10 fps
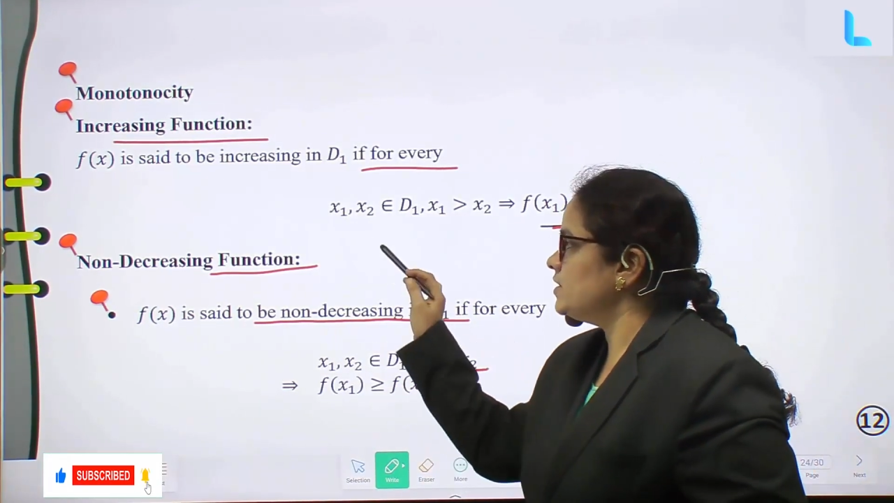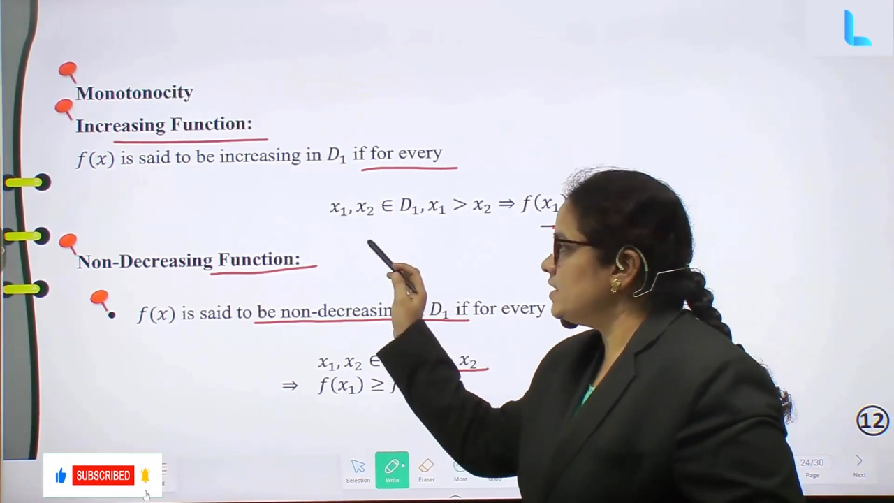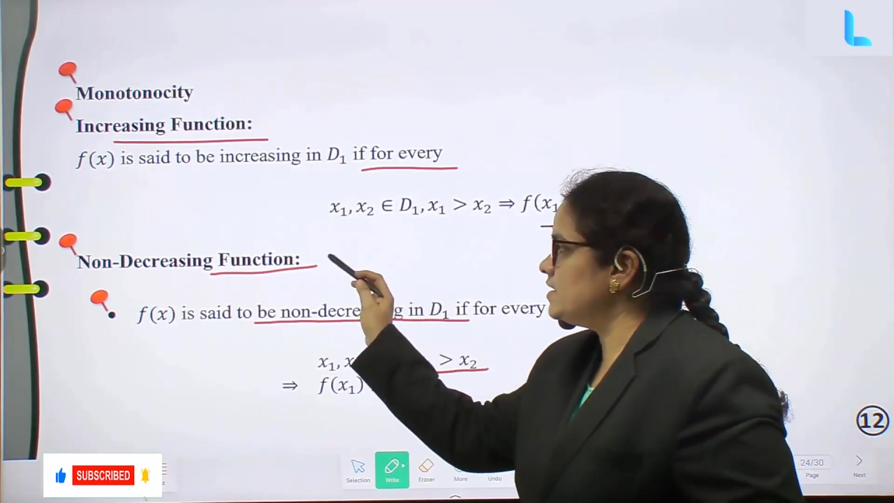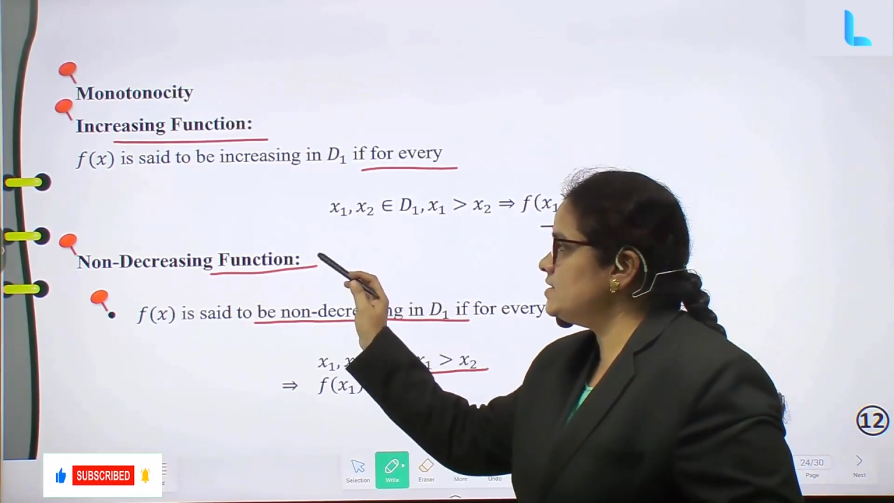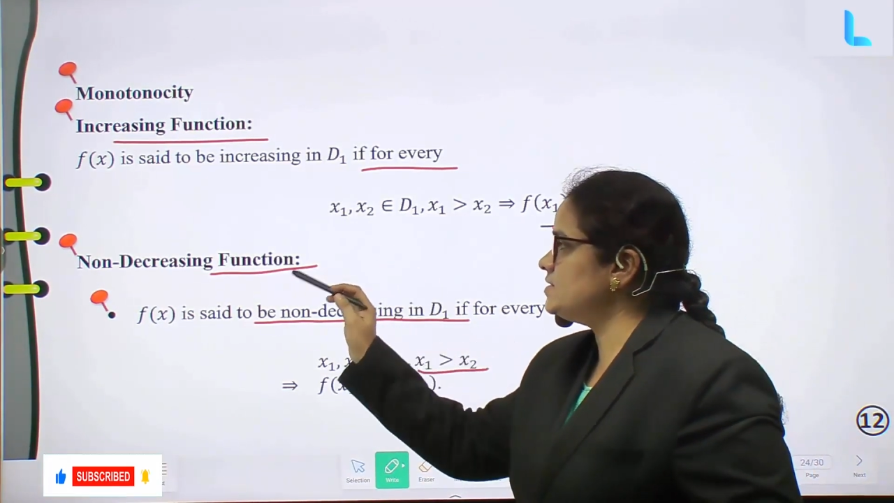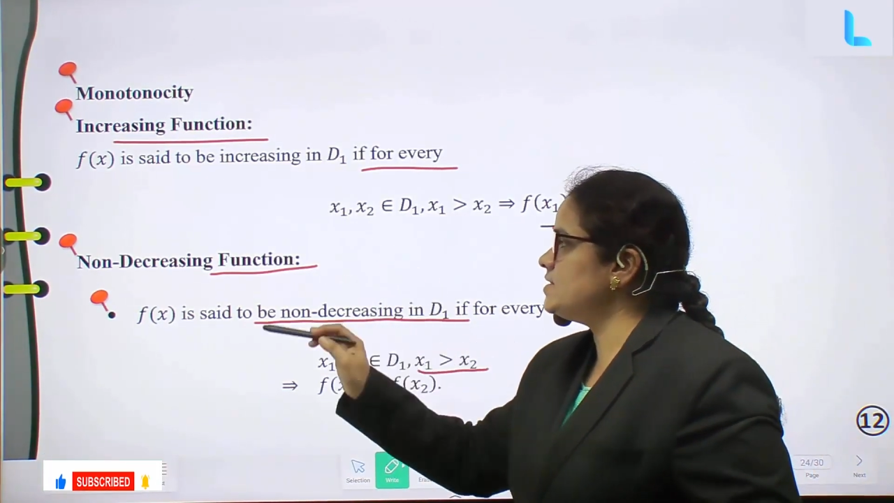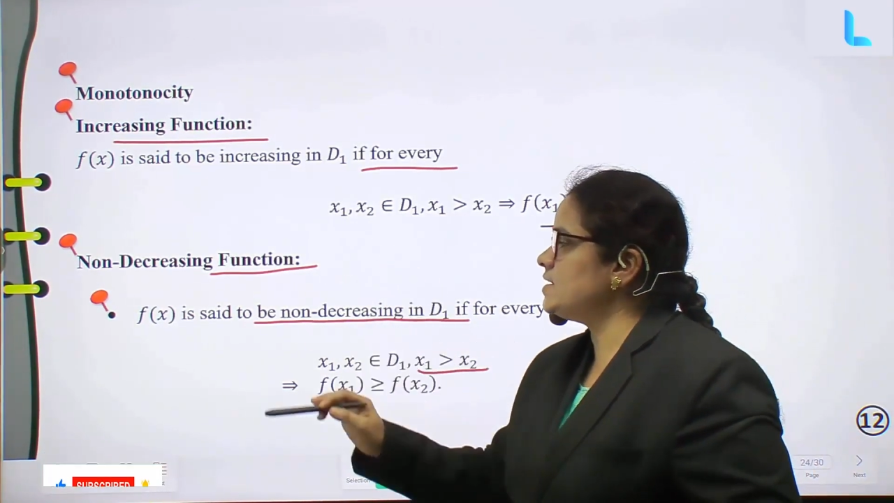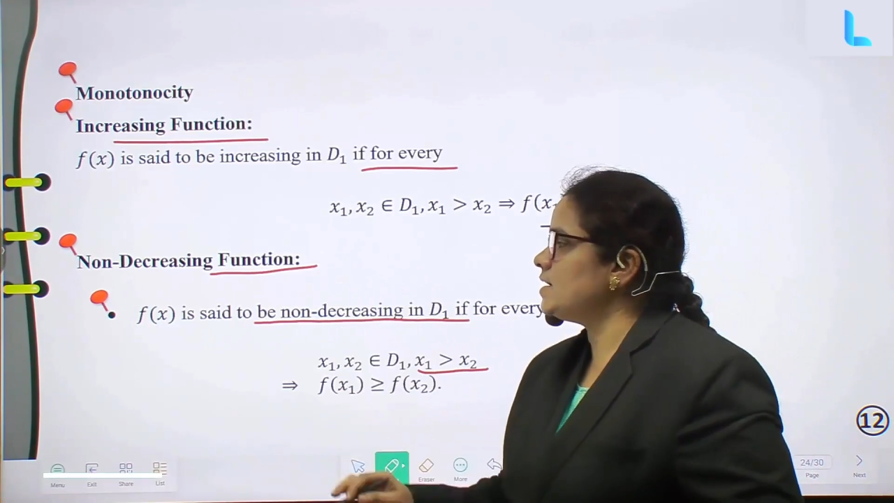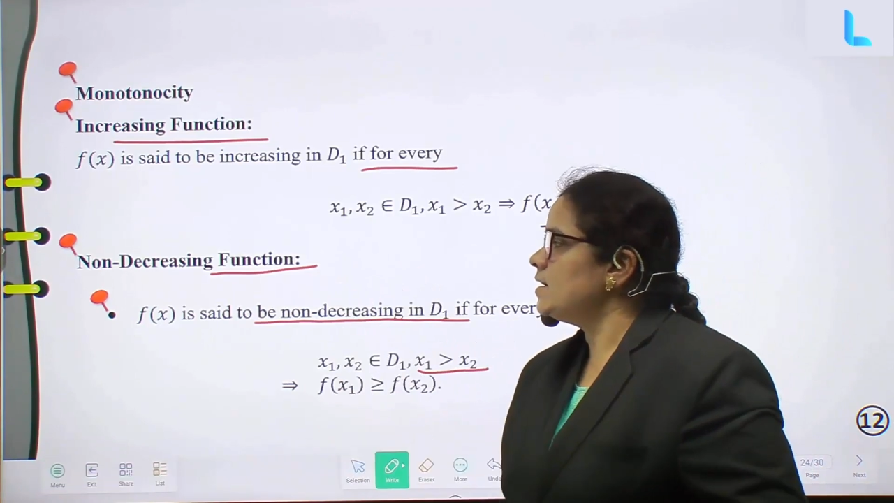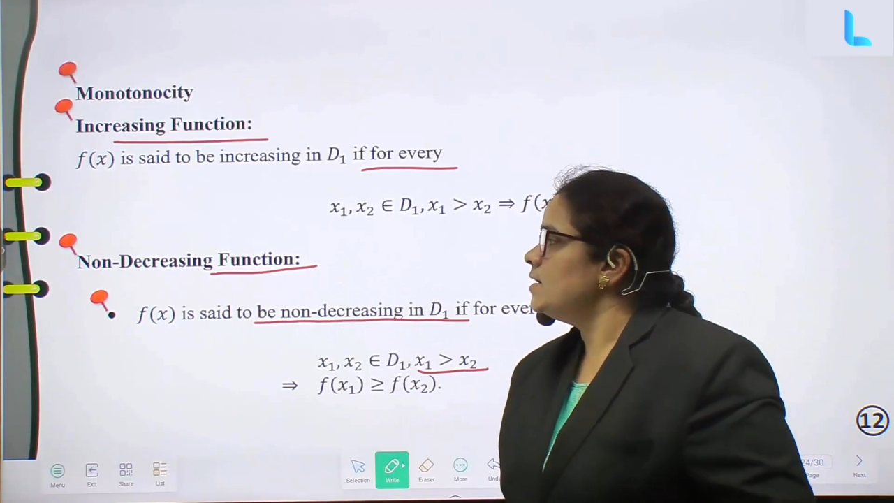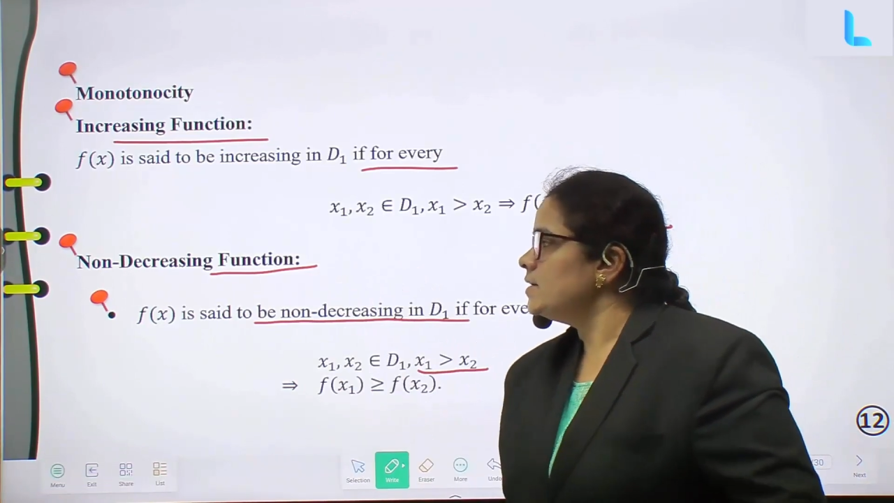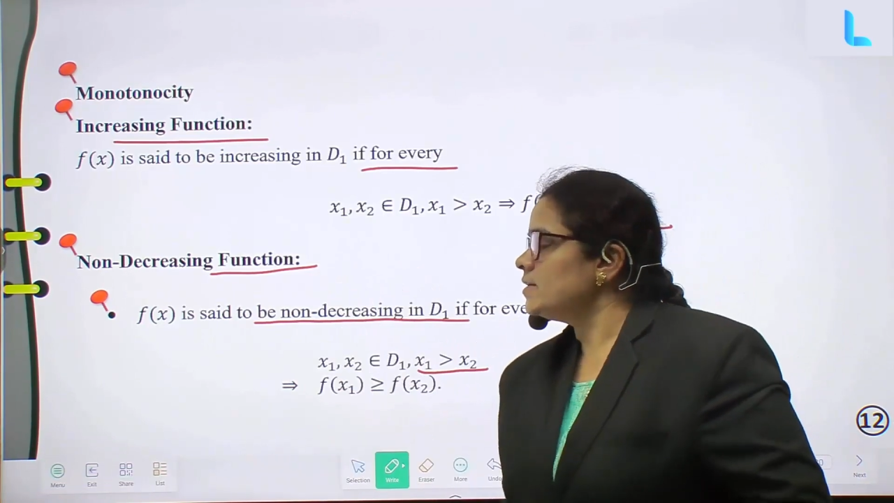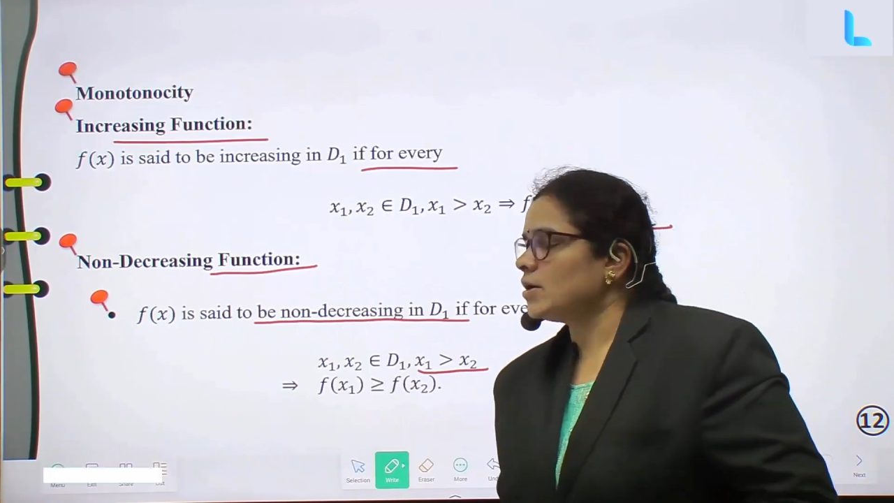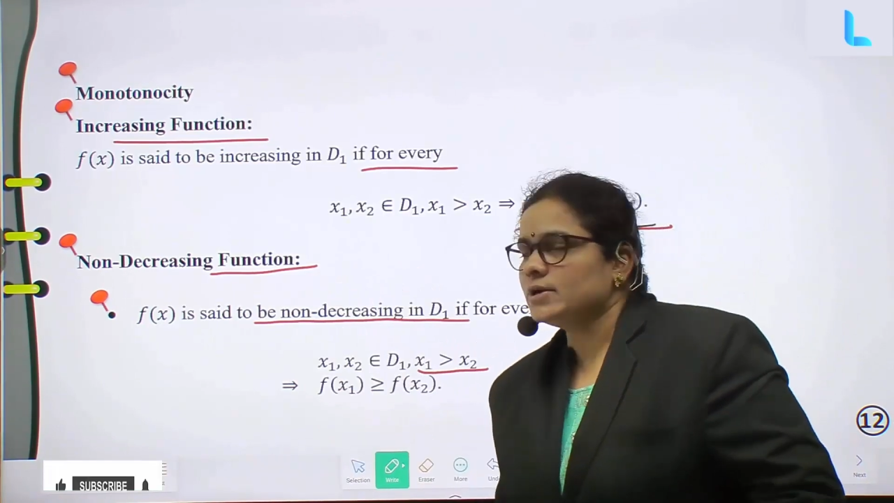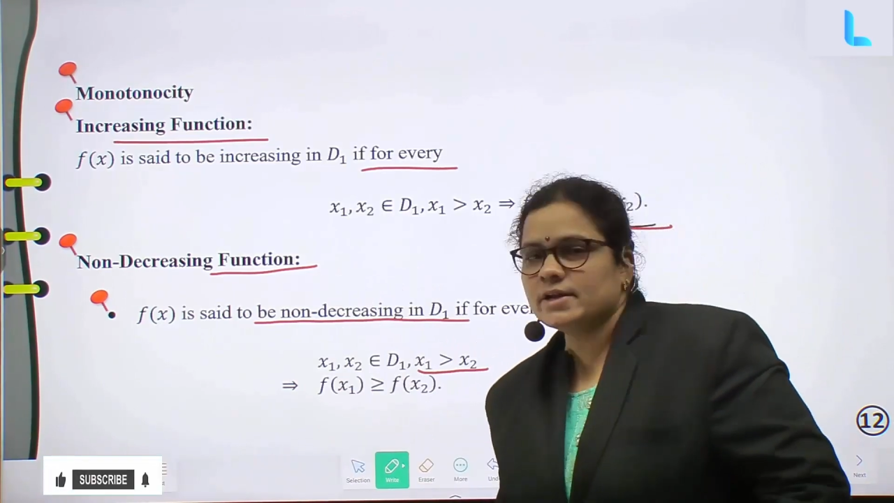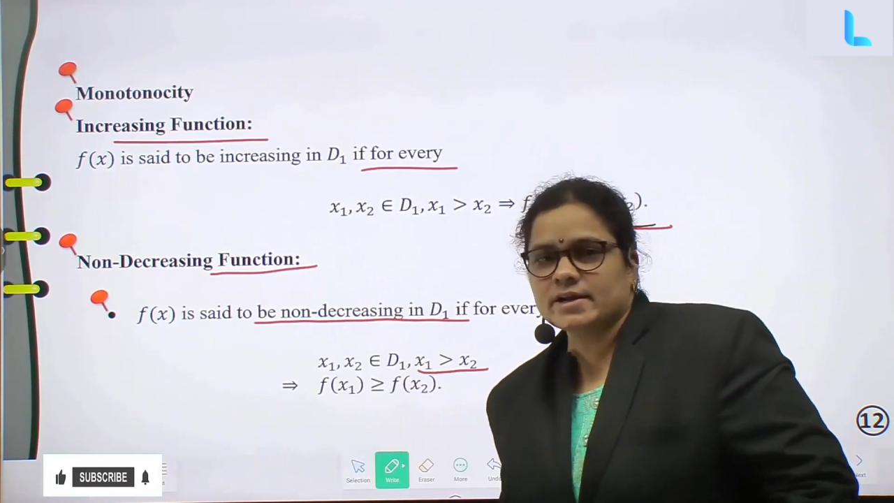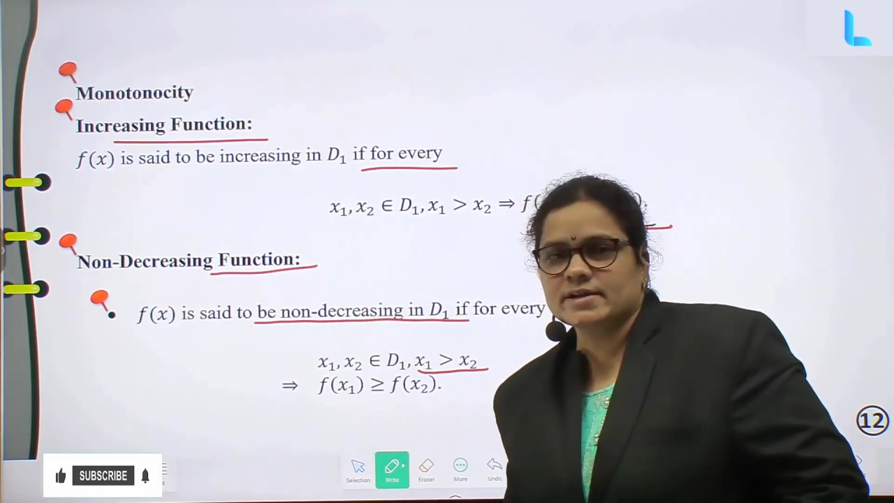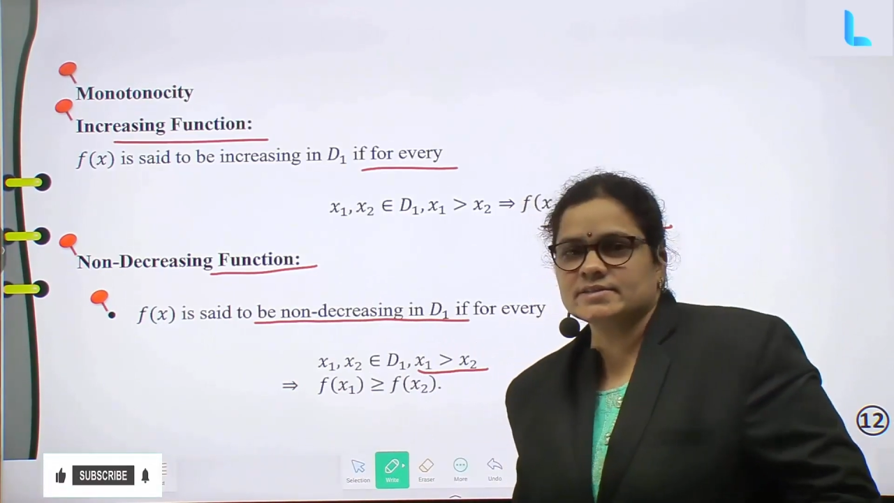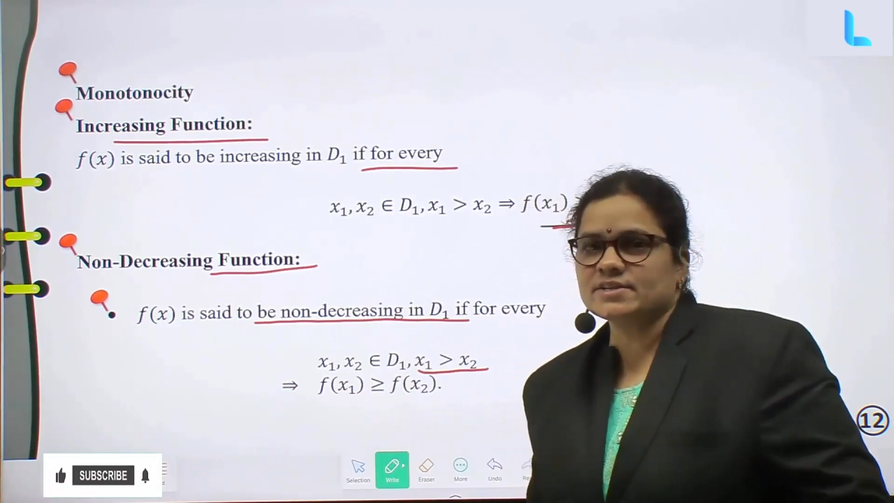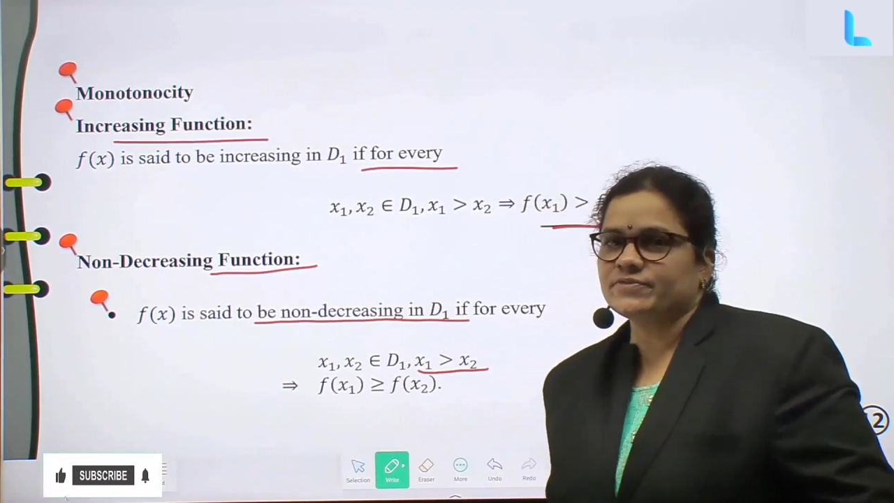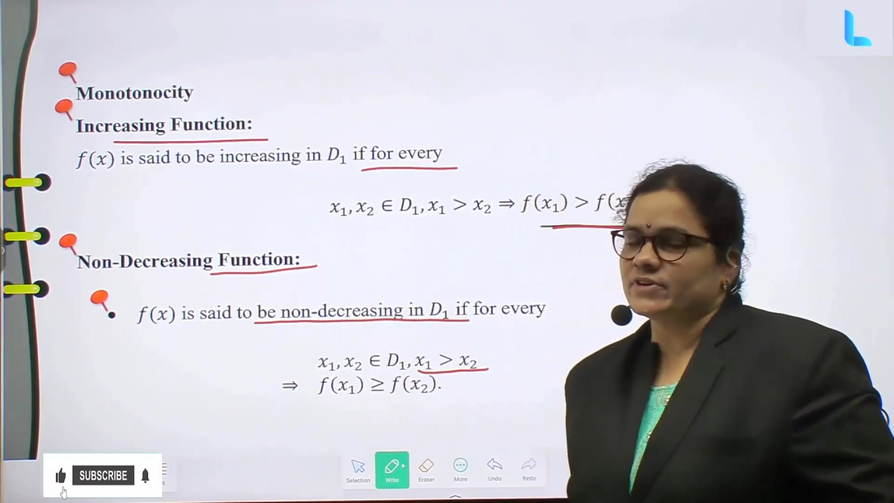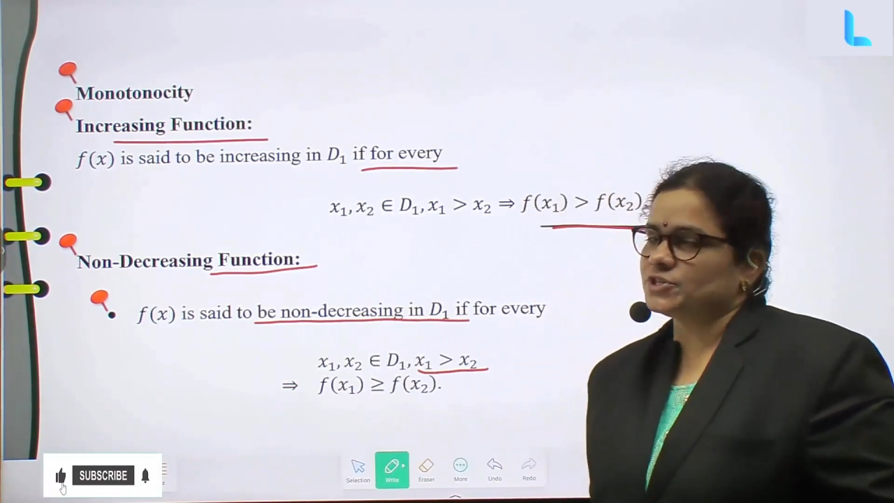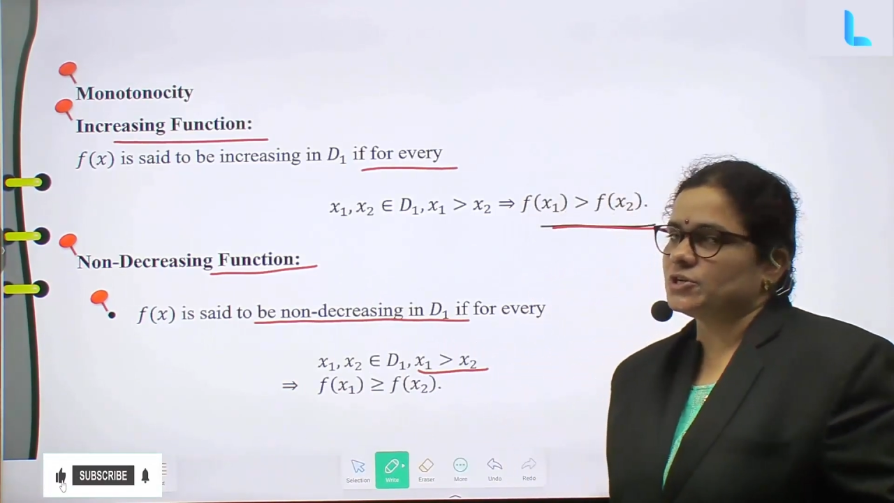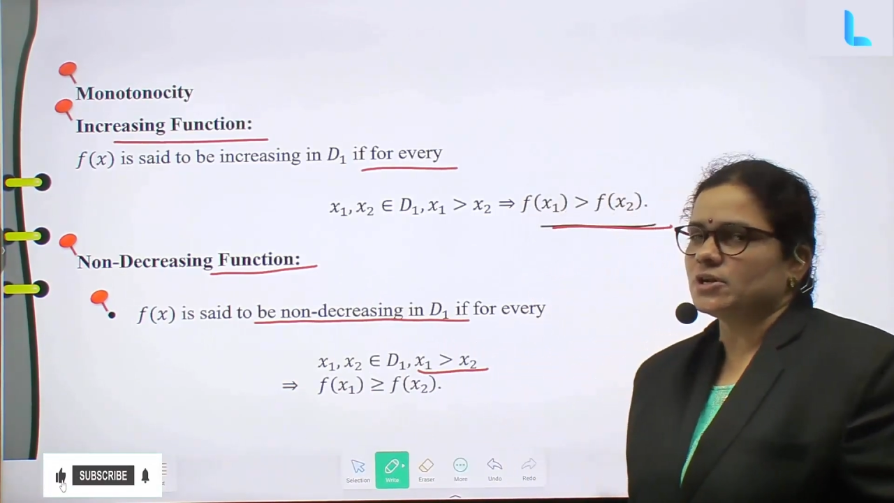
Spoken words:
That is the non-decreasing function.